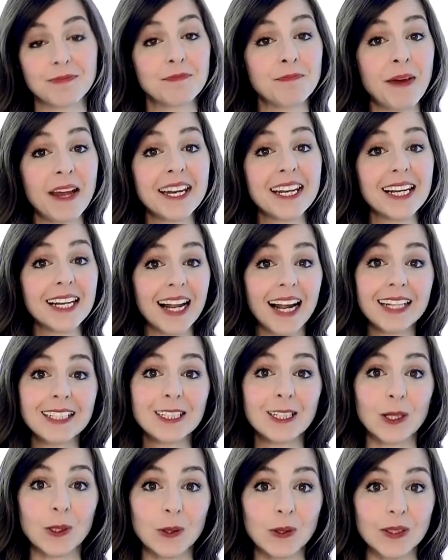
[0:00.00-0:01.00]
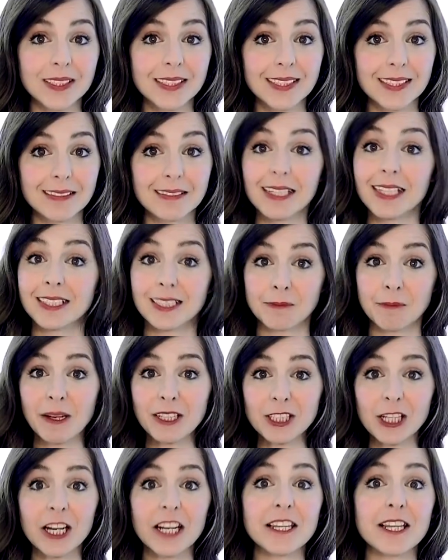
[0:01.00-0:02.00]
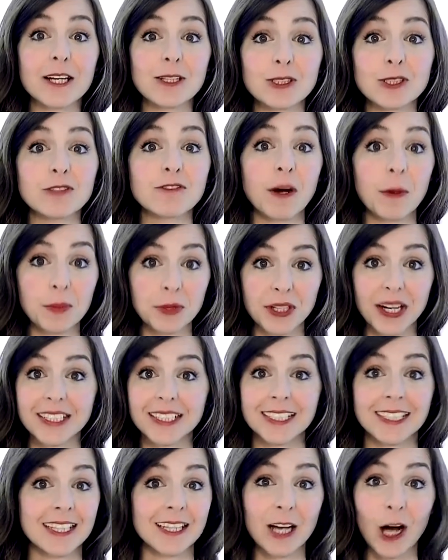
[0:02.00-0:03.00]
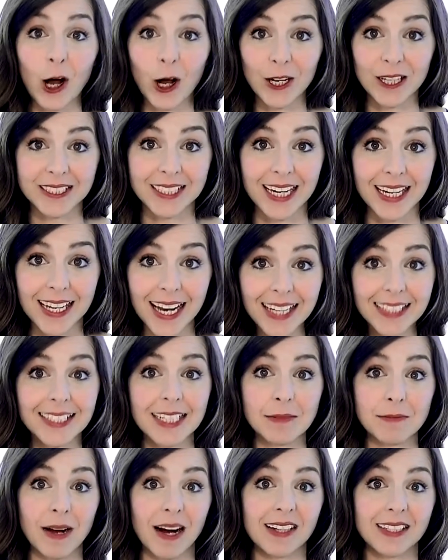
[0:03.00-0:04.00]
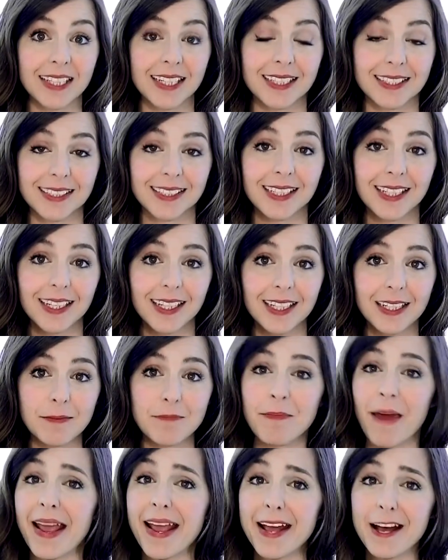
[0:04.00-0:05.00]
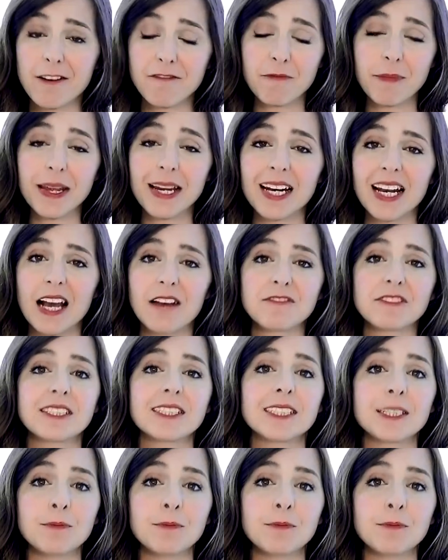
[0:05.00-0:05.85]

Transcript: Many landlords, especially those who operated in the holiday letting market, may have been left